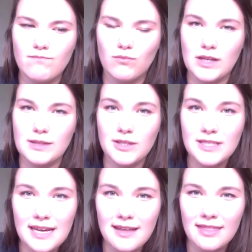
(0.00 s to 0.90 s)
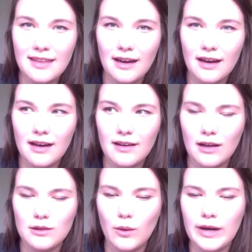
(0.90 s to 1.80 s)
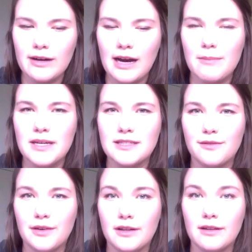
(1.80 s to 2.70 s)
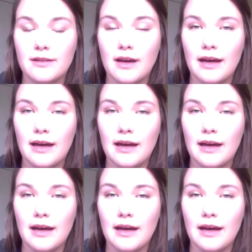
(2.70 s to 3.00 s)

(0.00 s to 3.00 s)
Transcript: Russ Monteith, a lawyer, come in to fill